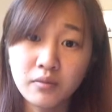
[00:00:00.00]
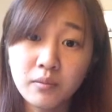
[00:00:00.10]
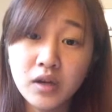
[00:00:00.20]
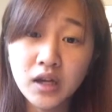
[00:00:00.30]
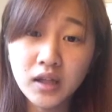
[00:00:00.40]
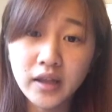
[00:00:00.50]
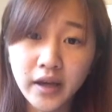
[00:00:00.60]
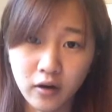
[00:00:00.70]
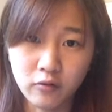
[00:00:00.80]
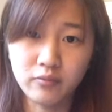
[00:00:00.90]

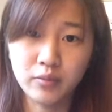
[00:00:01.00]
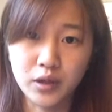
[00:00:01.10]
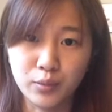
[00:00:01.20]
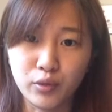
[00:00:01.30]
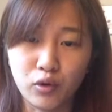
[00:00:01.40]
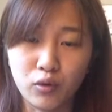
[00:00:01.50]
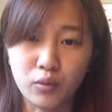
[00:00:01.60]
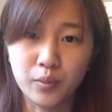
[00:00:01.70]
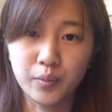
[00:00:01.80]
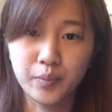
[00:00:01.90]
million of people
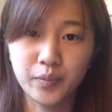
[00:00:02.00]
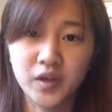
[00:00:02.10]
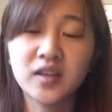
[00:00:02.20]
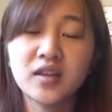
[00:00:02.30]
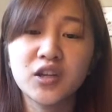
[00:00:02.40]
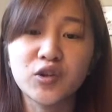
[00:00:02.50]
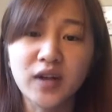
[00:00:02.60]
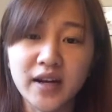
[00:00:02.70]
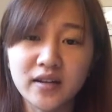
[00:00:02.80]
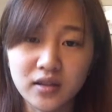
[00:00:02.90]
in the
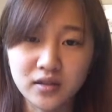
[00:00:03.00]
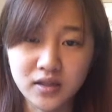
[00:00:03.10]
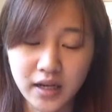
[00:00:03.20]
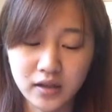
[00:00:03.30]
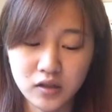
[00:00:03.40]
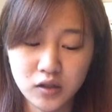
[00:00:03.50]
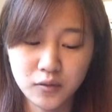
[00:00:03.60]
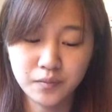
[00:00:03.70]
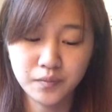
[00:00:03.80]
United States